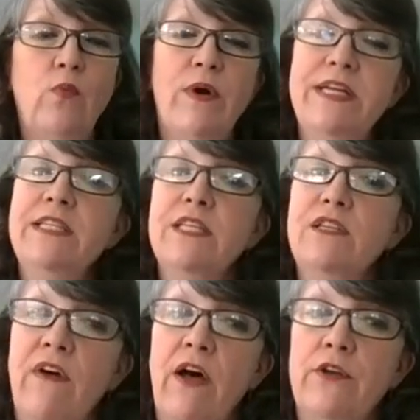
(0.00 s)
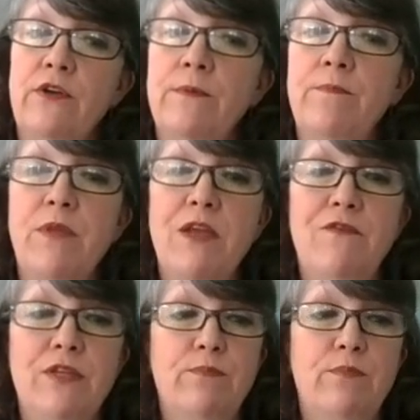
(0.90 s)
What is its volume
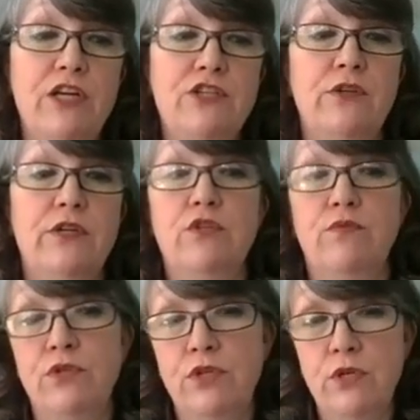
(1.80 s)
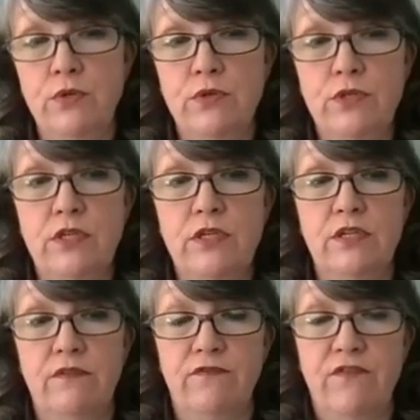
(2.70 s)
if its pressure is reduced to